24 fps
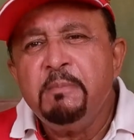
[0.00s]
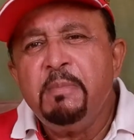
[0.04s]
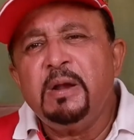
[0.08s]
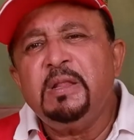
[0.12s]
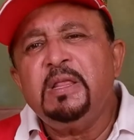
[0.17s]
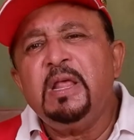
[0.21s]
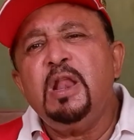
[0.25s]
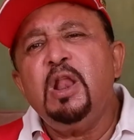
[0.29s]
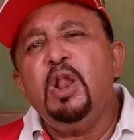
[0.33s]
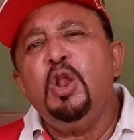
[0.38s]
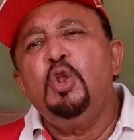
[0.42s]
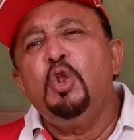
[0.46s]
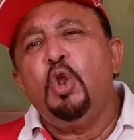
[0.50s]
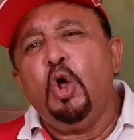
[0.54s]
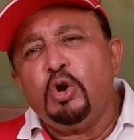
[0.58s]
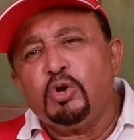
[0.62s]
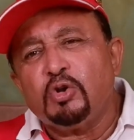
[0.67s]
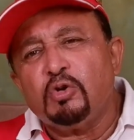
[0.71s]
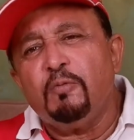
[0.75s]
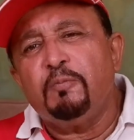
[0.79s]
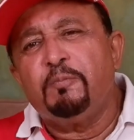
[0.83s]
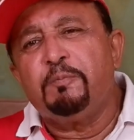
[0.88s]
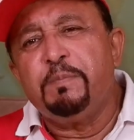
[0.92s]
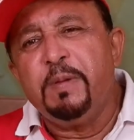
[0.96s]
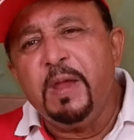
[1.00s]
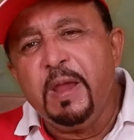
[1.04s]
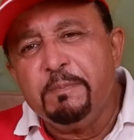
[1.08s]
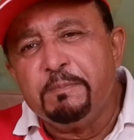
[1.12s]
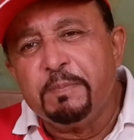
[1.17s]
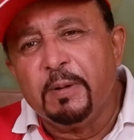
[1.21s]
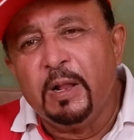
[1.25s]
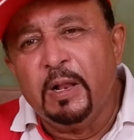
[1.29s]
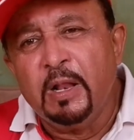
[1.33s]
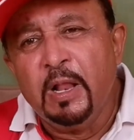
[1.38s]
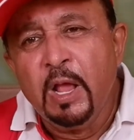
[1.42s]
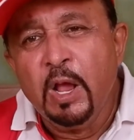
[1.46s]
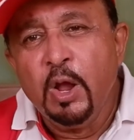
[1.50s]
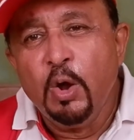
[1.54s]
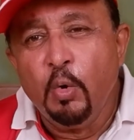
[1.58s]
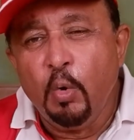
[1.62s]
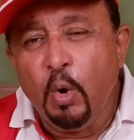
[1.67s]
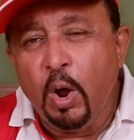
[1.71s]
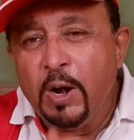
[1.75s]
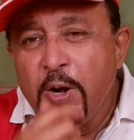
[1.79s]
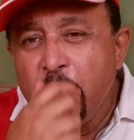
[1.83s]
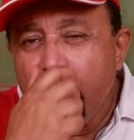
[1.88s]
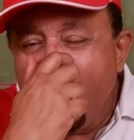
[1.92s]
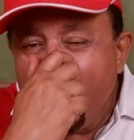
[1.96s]
But there are a lot of people
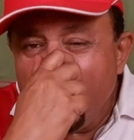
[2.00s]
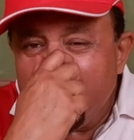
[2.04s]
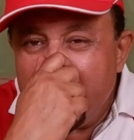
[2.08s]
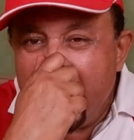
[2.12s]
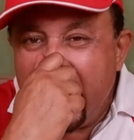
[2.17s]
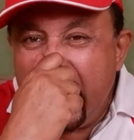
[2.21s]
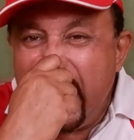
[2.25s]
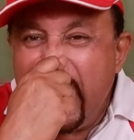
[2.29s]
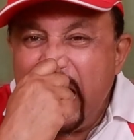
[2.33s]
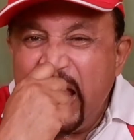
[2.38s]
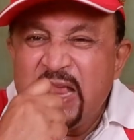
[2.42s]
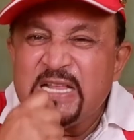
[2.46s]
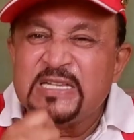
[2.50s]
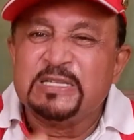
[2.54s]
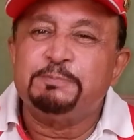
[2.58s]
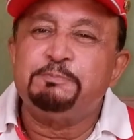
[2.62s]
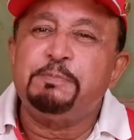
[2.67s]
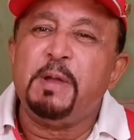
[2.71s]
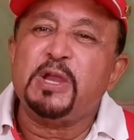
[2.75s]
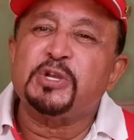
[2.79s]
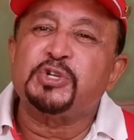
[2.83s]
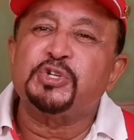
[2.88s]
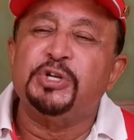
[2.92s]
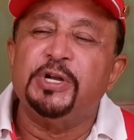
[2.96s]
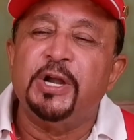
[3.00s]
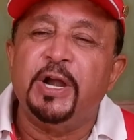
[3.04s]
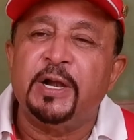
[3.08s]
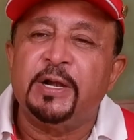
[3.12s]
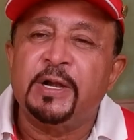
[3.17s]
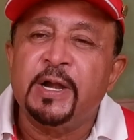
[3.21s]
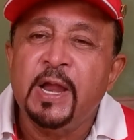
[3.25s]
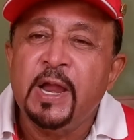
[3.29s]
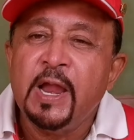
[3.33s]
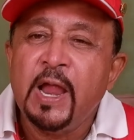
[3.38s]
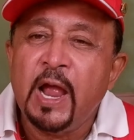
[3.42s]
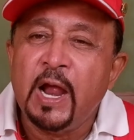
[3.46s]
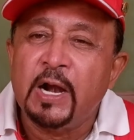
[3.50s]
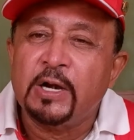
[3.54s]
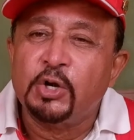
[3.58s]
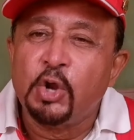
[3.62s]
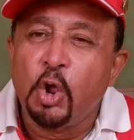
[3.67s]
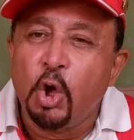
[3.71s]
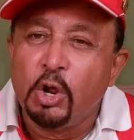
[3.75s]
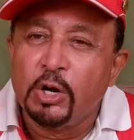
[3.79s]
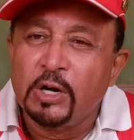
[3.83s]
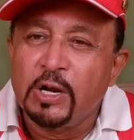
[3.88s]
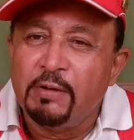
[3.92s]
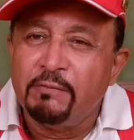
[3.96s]
who are not as passionate a
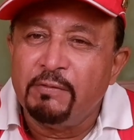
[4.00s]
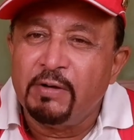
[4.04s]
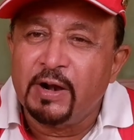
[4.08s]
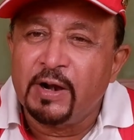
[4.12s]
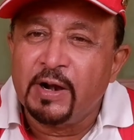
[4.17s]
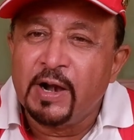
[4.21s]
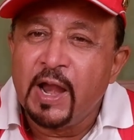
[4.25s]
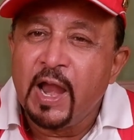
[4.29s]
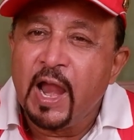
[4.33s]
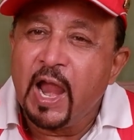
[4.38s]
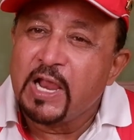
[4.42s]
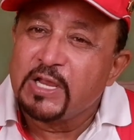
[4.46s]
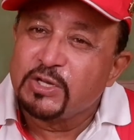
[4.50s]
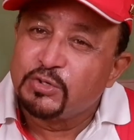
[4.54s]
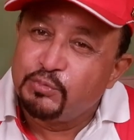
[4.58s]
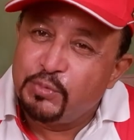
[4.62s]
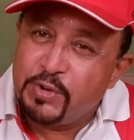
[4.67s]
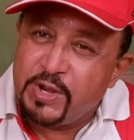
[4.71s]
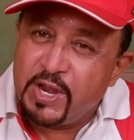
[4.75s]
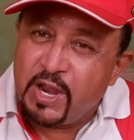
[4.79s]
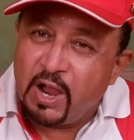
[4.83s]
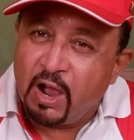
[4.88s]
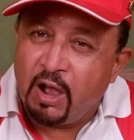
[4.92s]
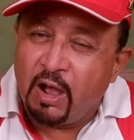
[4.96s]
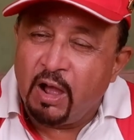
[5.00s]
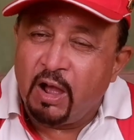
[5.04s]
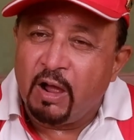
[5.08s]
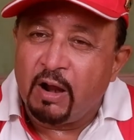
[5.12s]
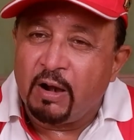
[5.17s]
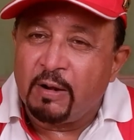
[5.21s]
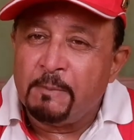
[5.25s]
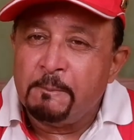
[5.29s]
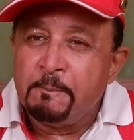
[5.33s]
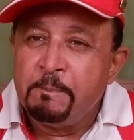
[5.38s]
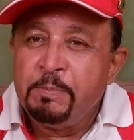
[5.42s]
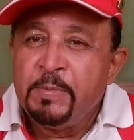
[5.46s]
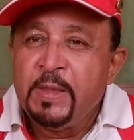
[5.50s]
dog lover as we are.